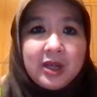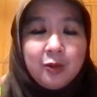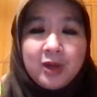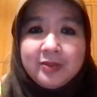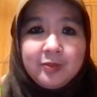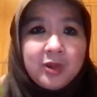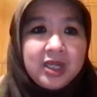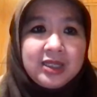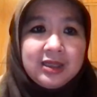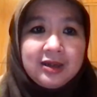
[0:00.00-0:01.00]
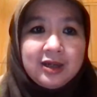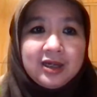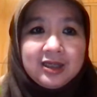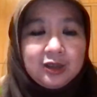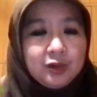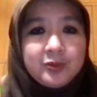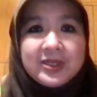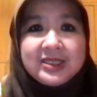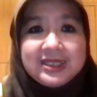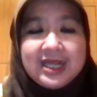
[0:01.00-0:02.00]

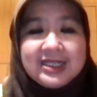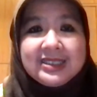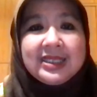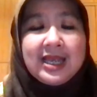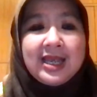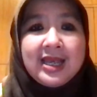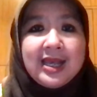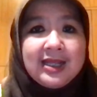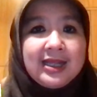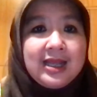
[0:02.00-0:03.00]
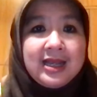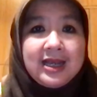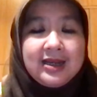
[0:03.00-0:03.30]
1.2%, and